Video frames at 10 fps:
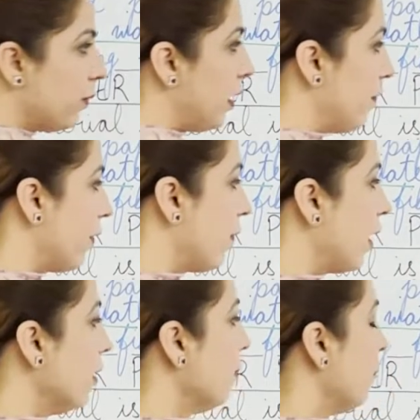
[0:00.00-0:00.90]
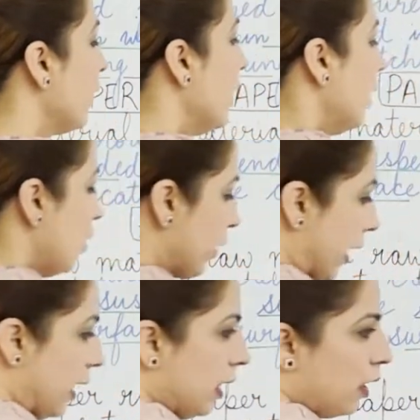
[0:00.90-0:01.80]
everyone. Okay,
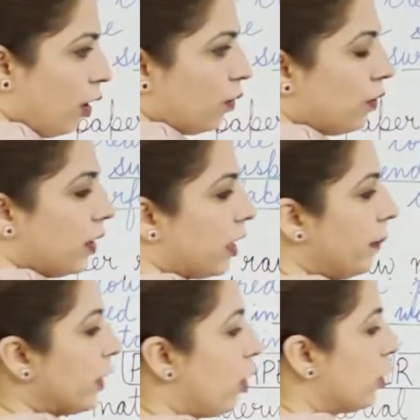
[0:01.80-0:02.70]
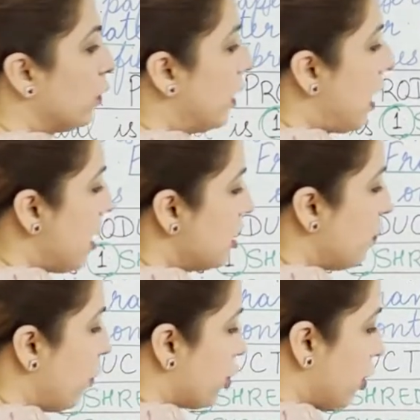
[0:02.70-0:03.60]
now coming on to the last
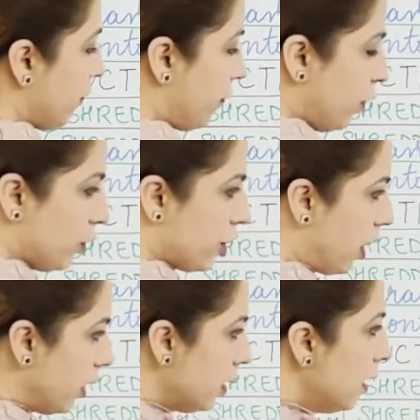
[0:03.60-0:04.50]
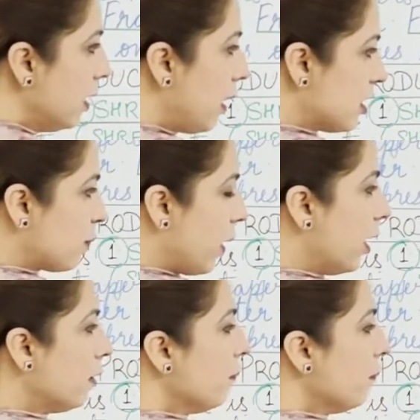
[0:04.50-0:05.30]
portion of the flow chart, last part,